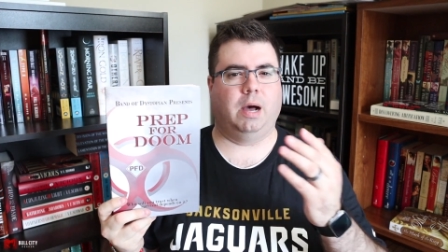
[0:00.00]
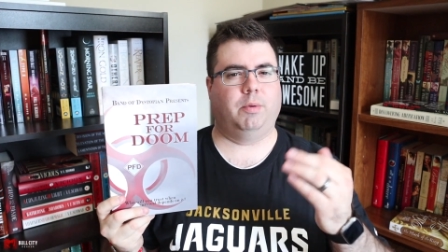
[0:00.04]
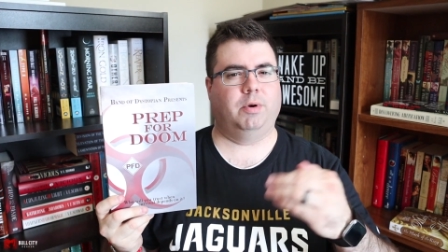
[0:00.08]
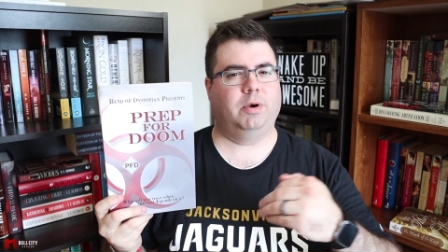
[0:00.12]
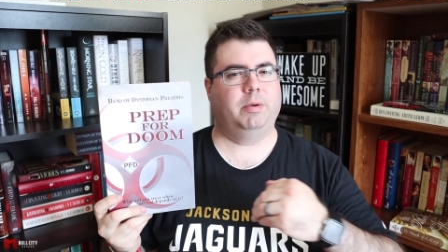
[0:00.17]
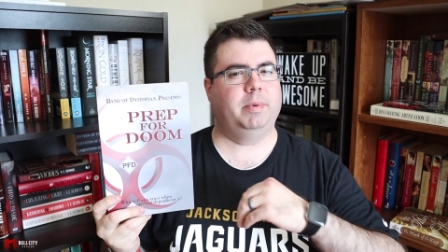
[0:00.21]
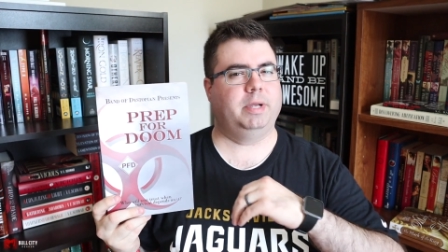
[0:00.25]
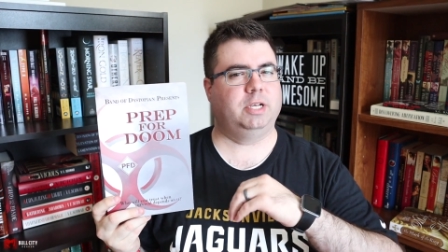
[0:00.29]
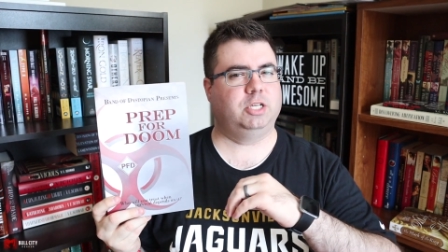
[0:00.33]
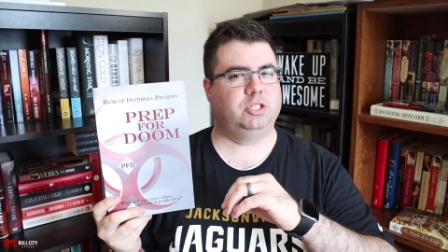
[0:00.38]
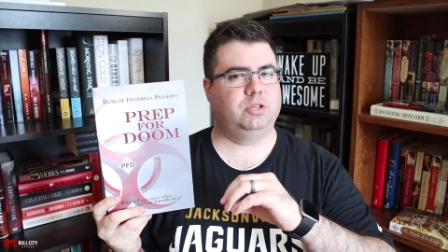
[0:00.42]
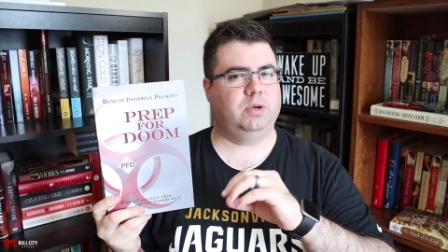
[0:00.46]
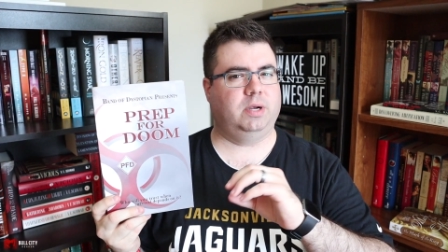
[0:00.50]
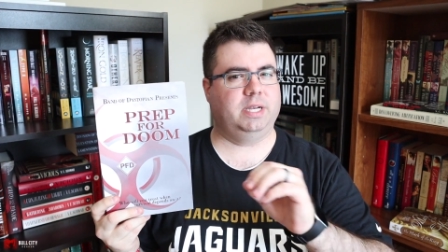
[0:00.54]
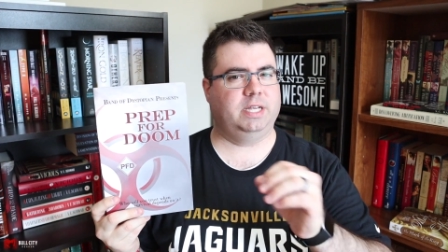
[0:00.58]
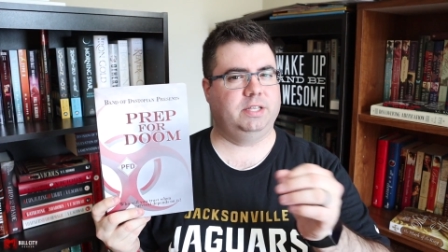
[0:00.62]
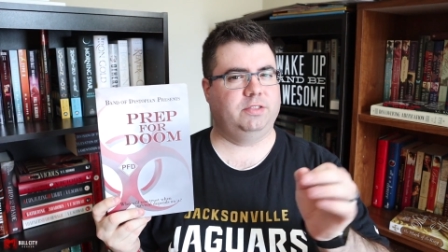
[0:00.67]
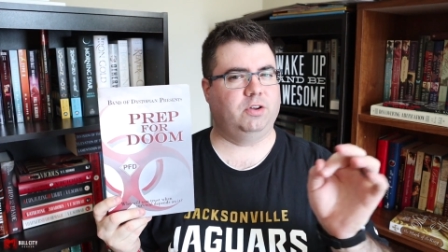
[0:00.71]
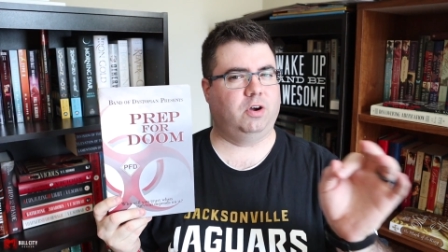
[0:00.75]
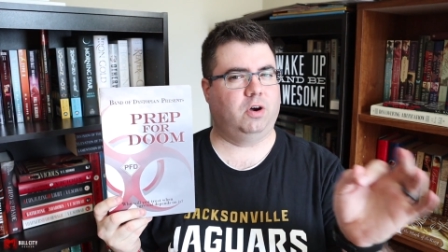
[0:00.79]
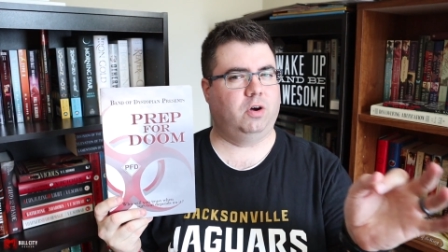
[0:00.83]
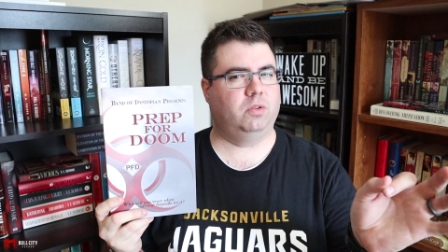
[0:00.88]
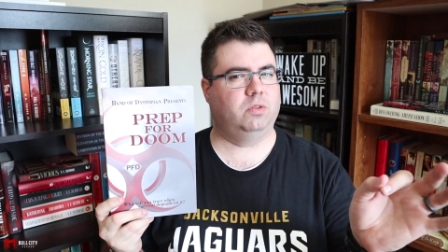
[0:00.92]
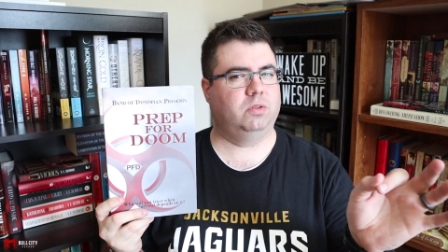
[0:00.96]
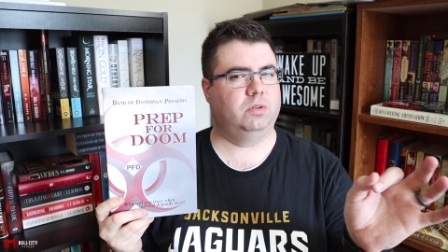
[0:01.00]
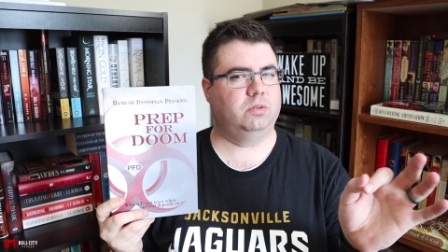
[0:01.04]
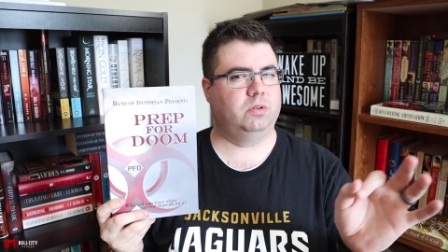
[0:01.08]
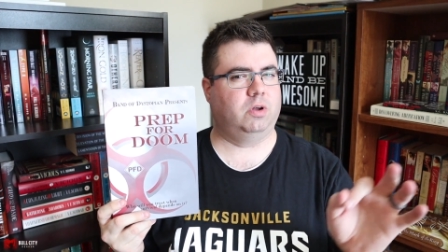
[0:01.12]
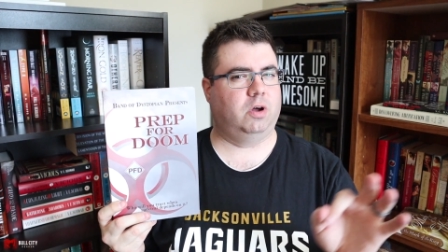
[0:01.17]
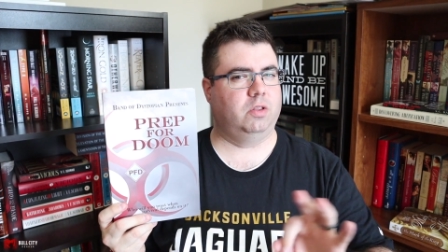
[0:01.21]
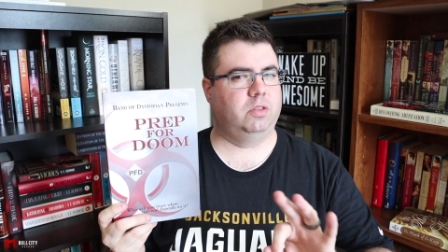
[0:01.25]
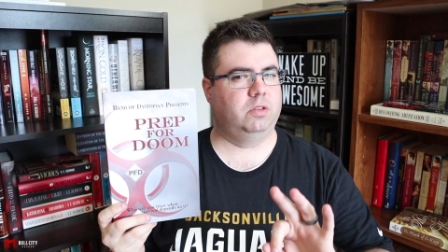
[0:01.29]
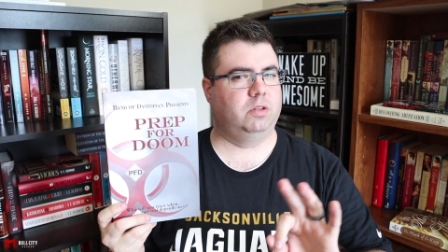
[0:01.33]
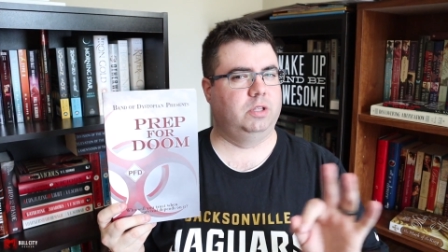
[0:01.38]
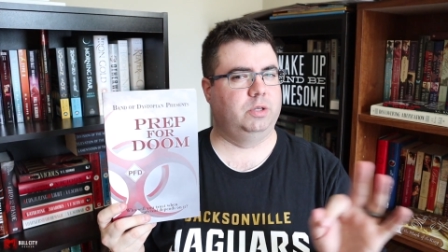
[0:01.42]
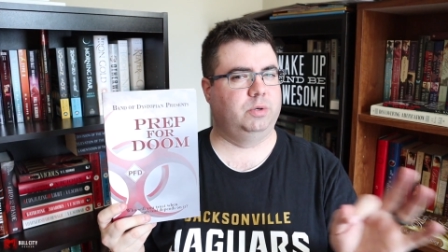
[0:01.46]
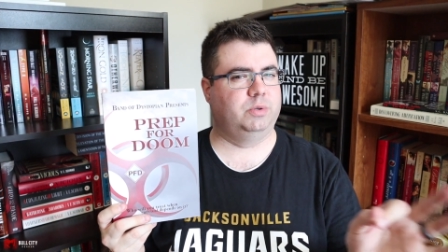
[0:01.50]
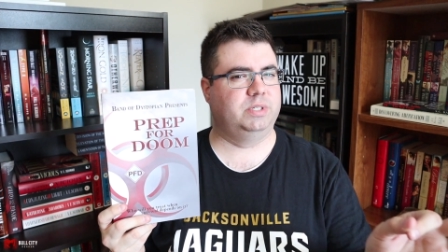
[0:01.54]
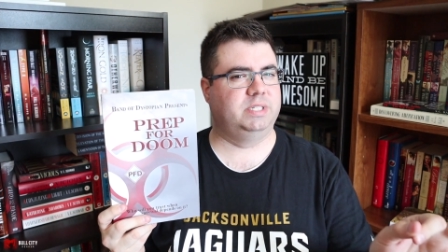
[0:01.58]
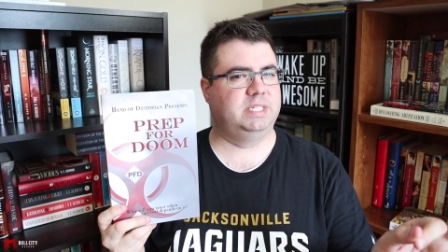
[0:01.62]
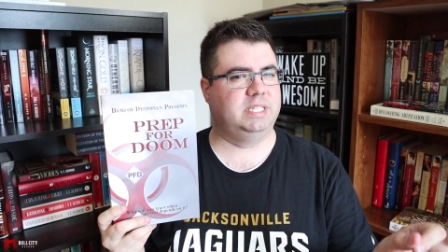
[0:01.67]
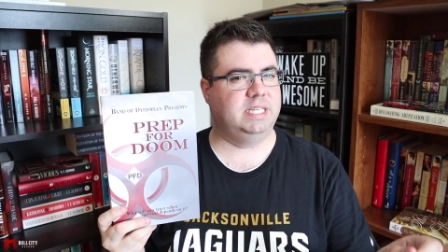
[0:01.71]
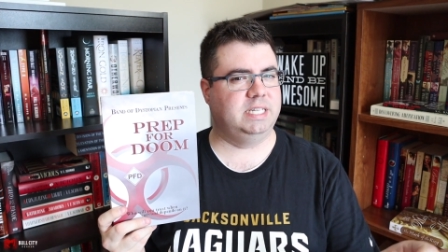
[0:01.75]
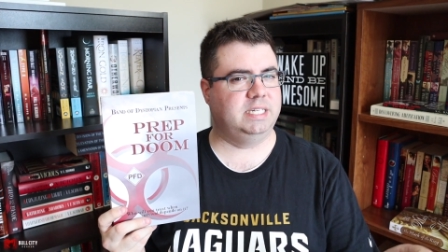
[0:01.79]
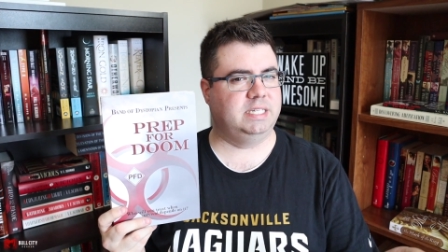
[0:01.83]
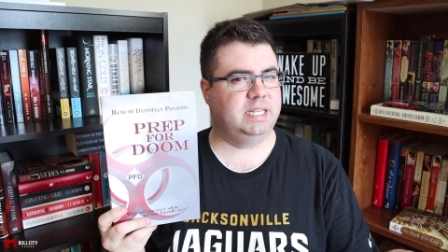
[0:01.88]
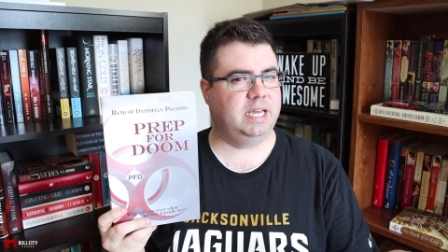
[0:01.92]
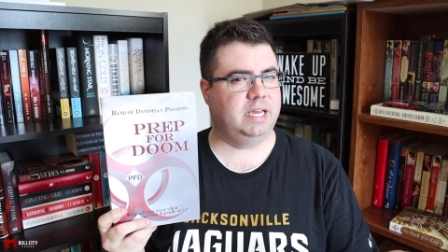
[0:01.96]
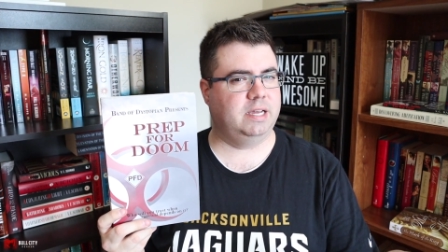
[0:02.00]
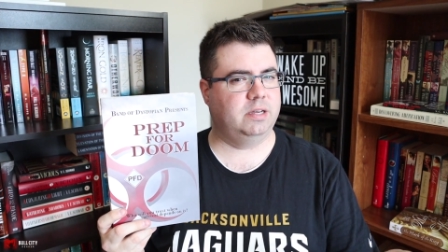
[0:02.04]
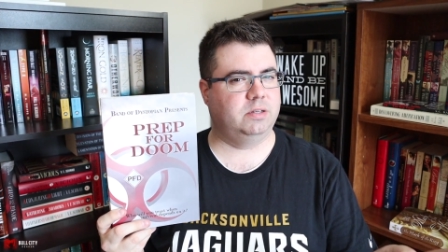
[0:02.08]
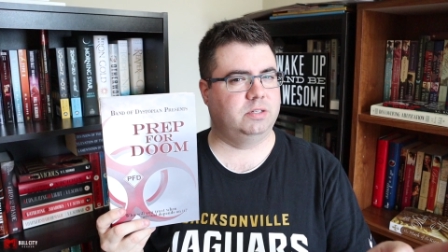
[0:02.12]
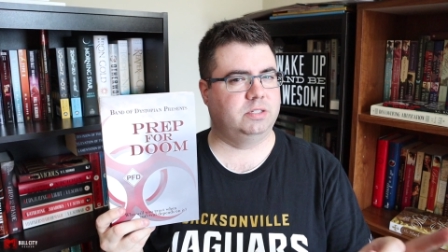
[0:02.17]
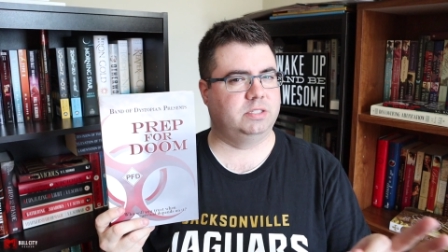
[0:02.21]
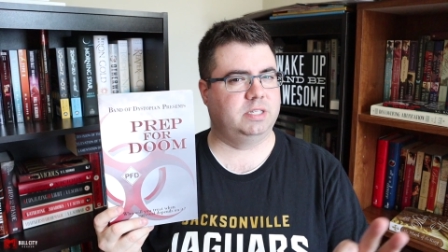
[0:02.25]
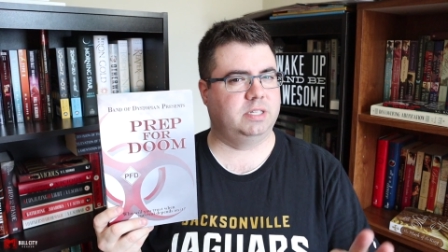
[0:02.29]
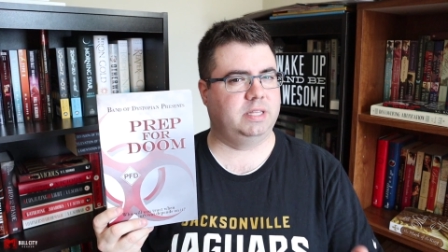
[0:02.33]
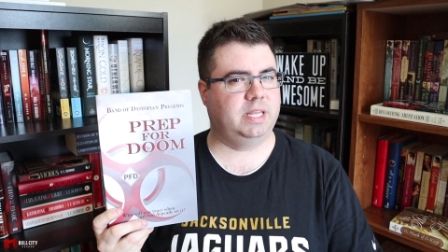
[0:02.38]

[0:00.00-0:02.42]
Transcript: I want to make sure I get all, all the little details